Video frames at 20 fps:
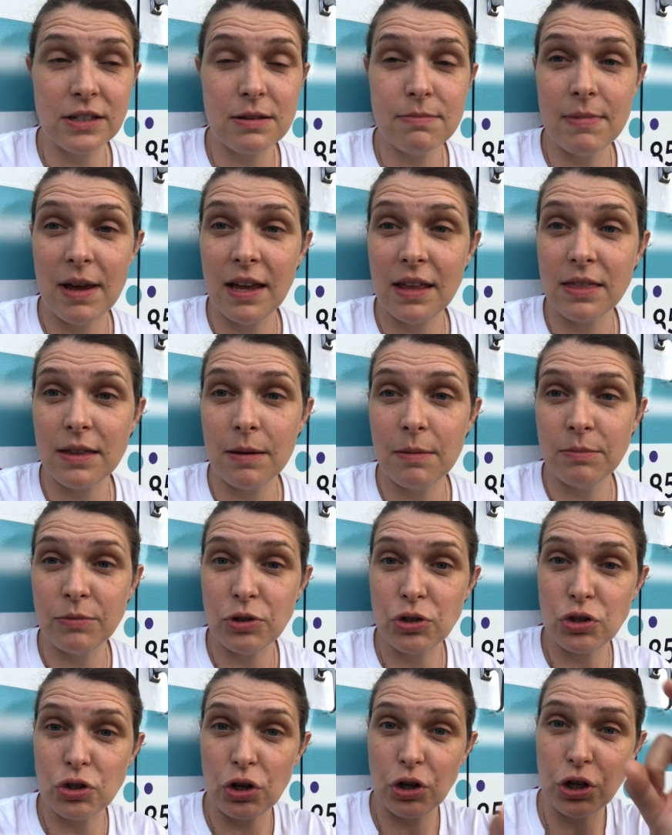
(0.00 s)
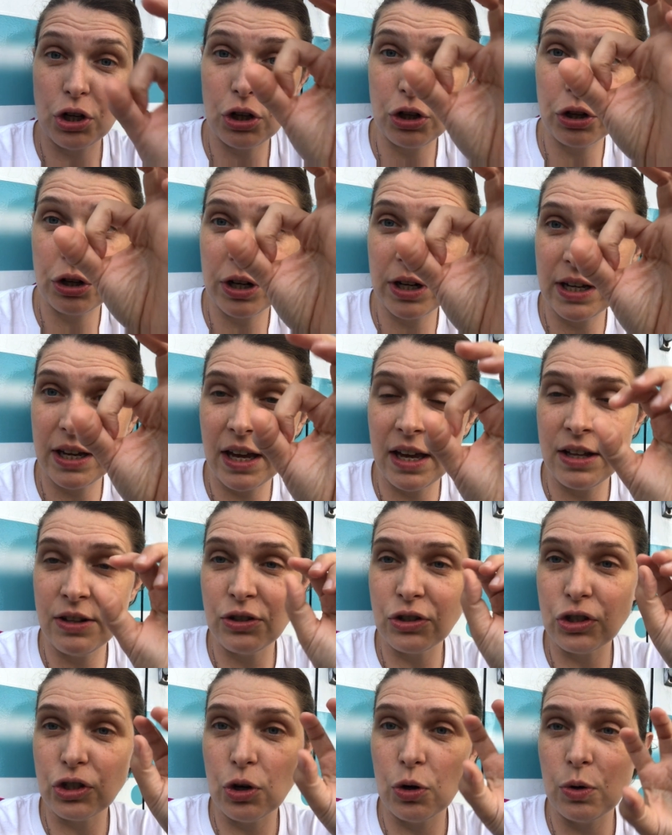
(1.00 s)
to make them circular
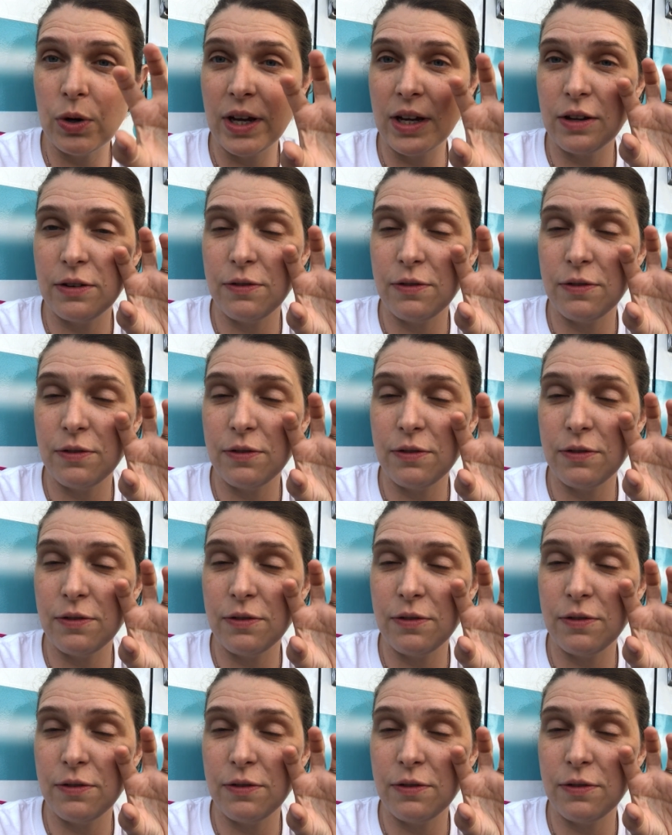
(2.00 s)
again so it